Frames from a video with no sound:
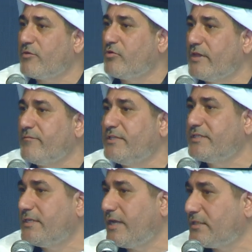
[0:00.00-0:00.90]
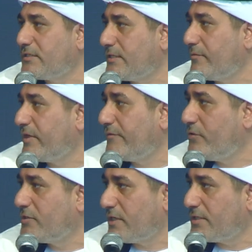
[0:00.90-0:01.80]
Could have been seen as something
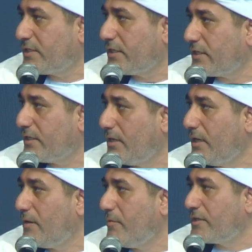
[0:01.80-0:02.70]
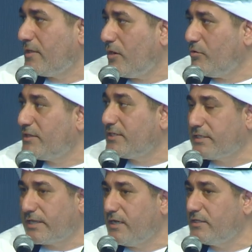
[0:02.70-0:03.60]
futuristic, but now it is
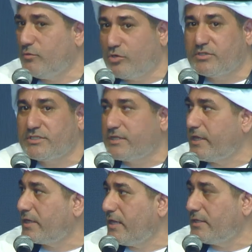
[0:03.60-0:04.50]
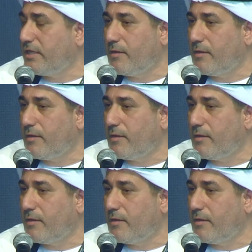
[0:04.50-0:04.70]
reality. We could see the reality